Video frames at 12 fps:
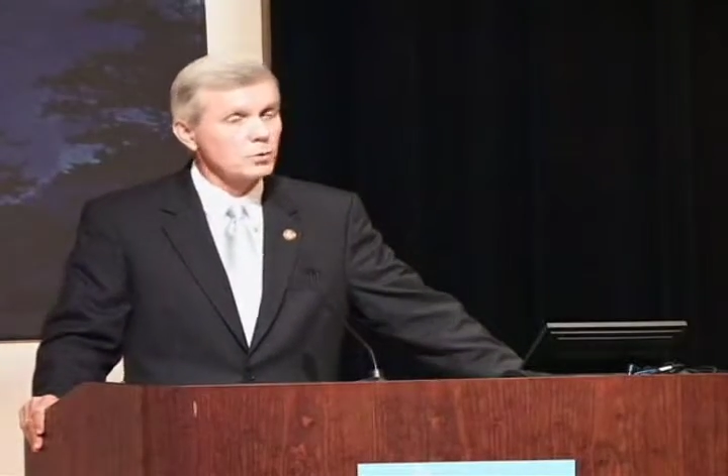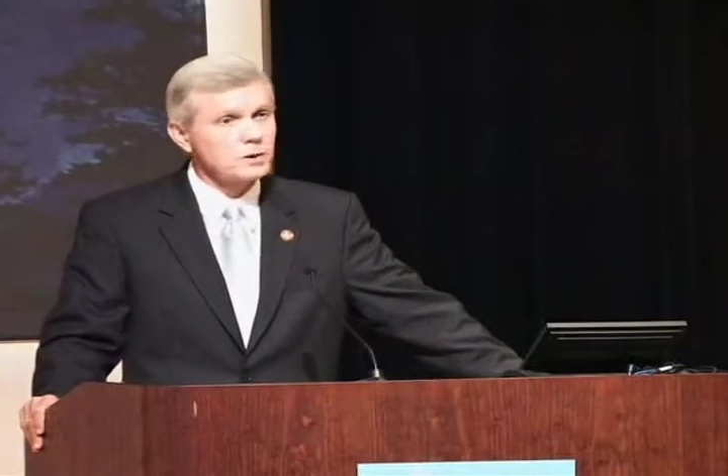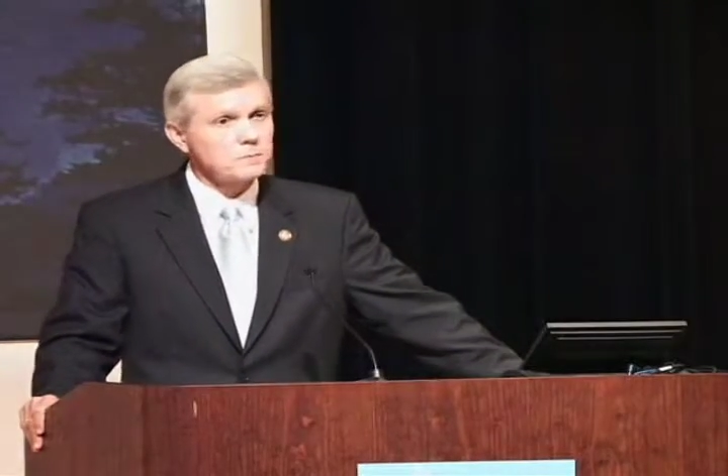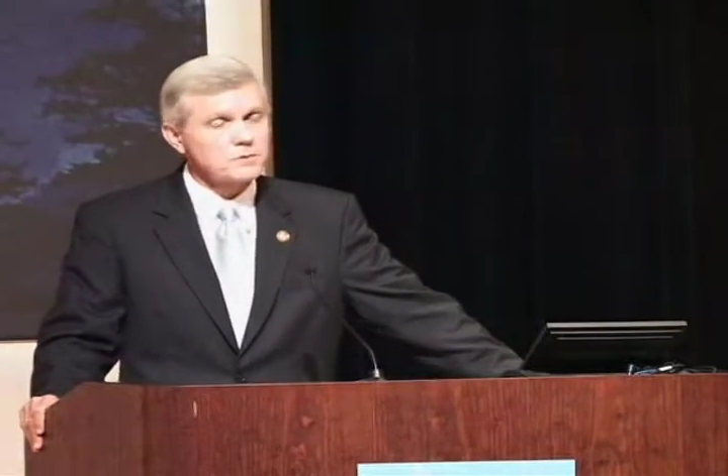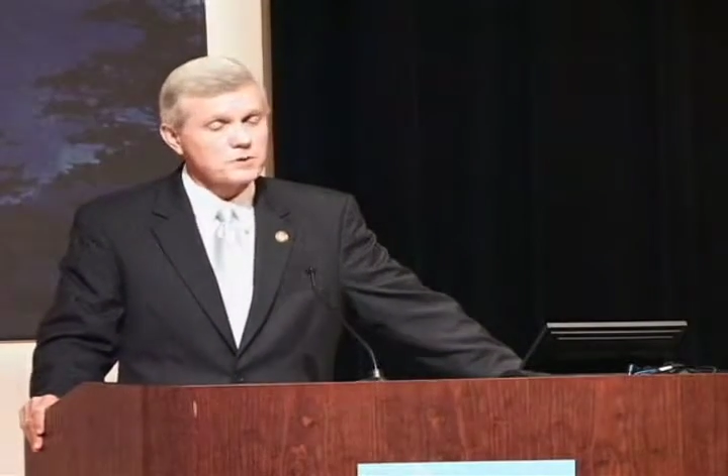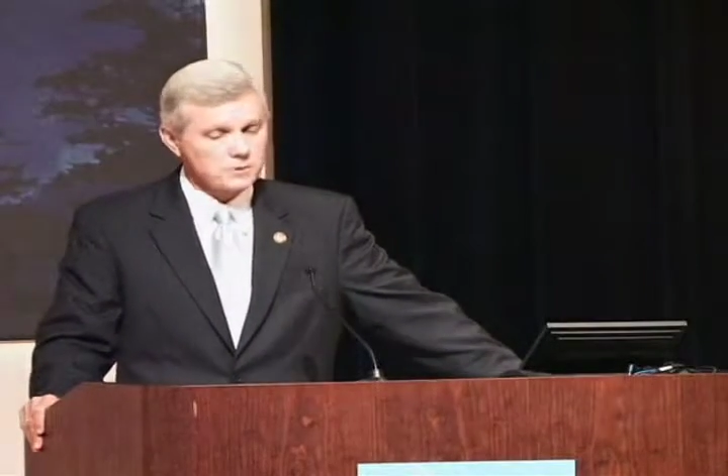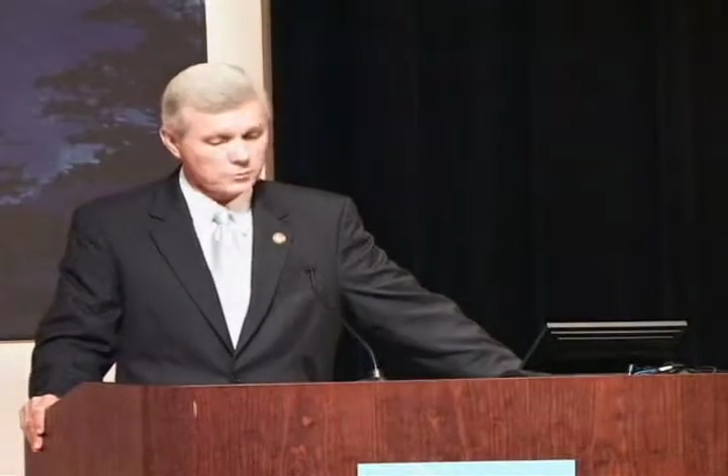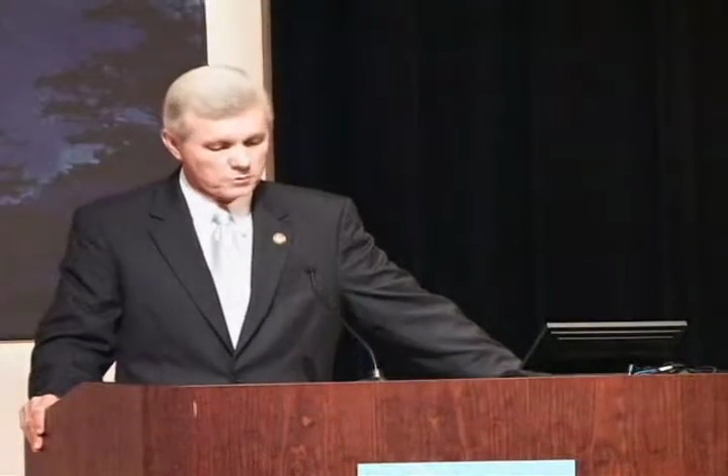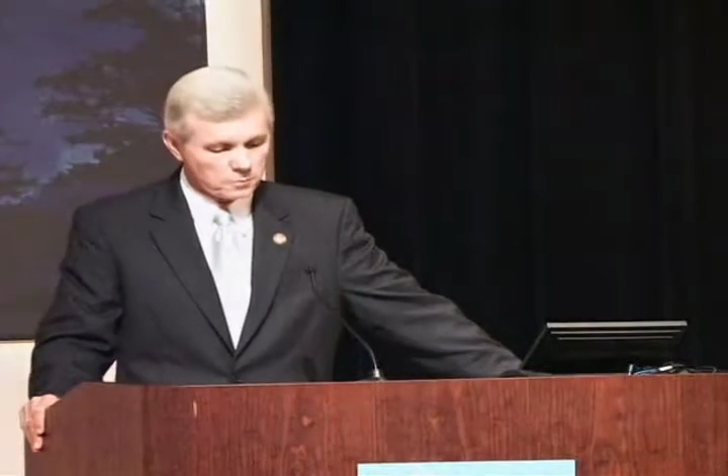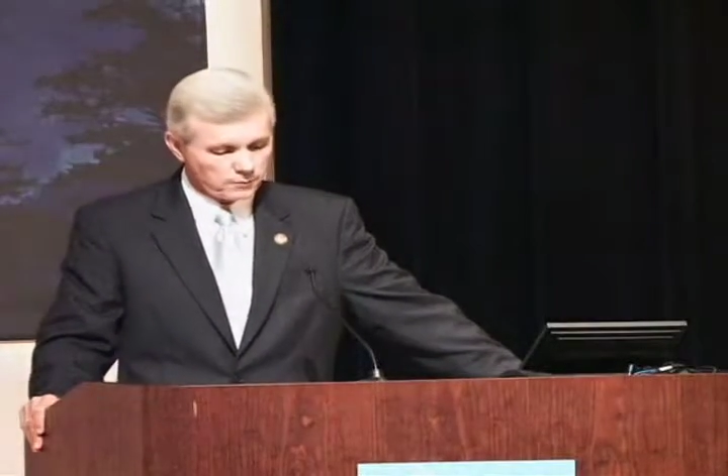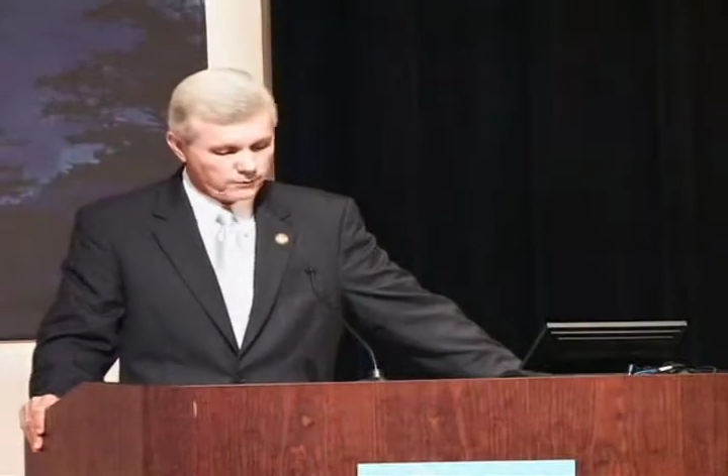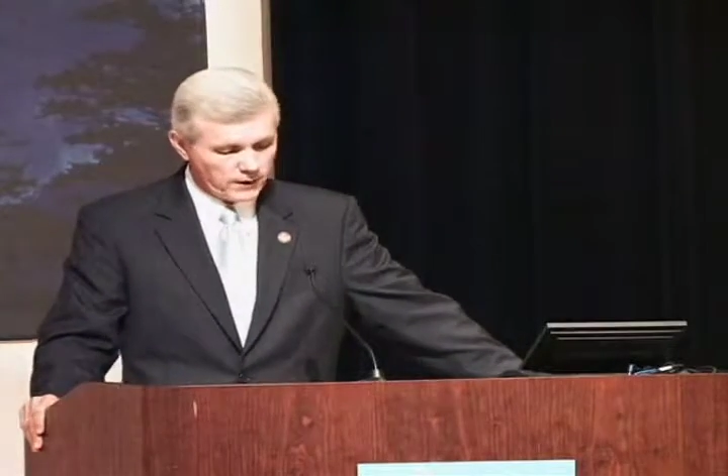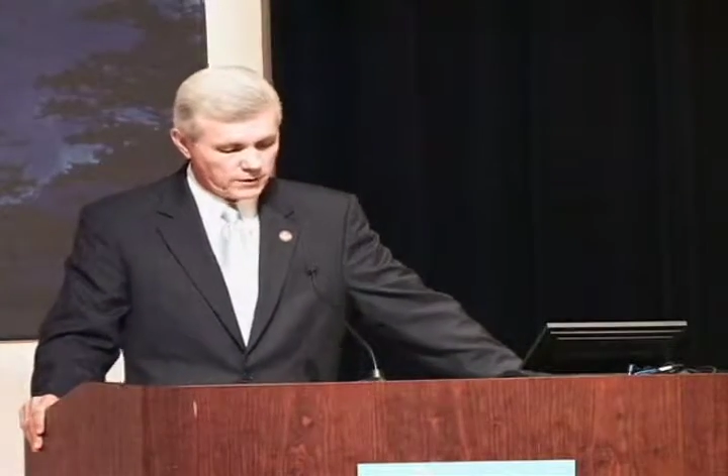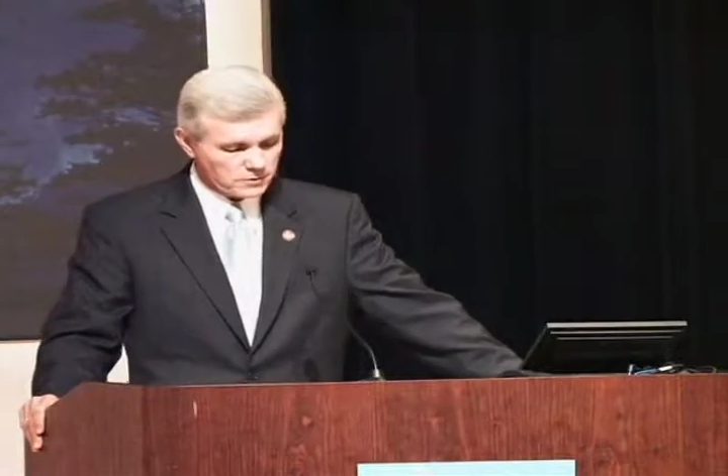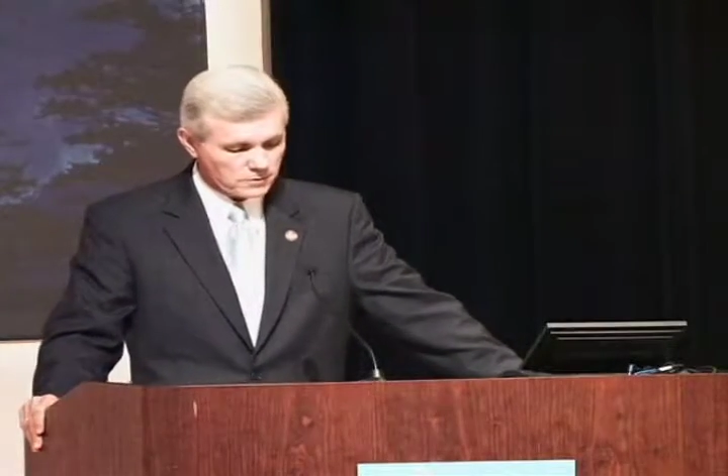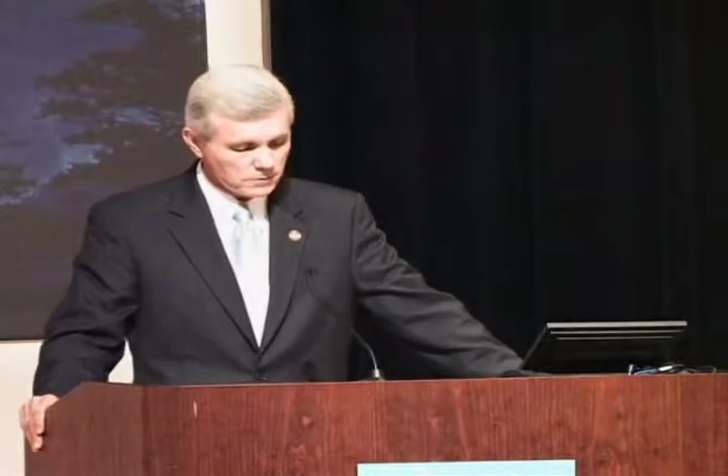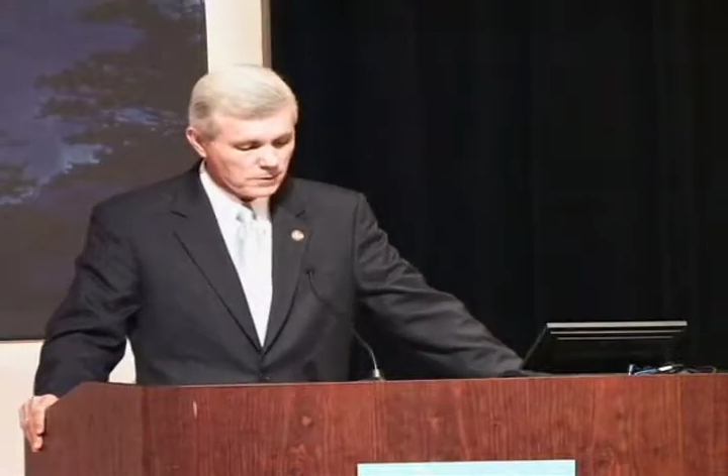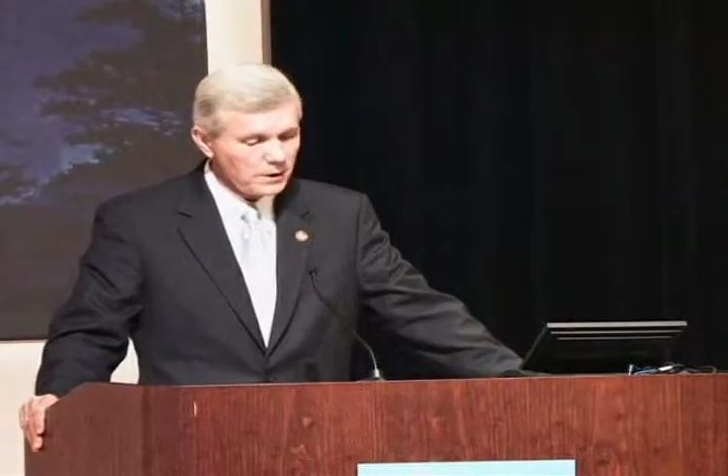20% was professional.